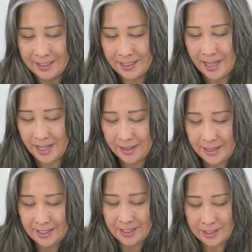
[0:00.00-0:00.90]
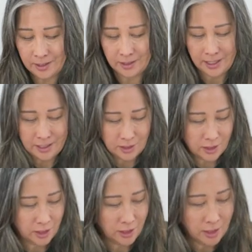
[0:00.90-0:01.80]
yeah, that's
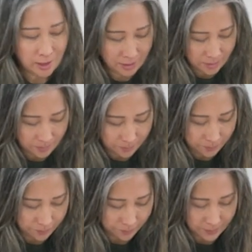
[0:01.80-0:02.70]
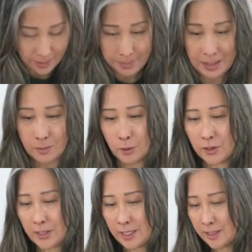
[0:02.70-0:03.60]
good. It makes more sense.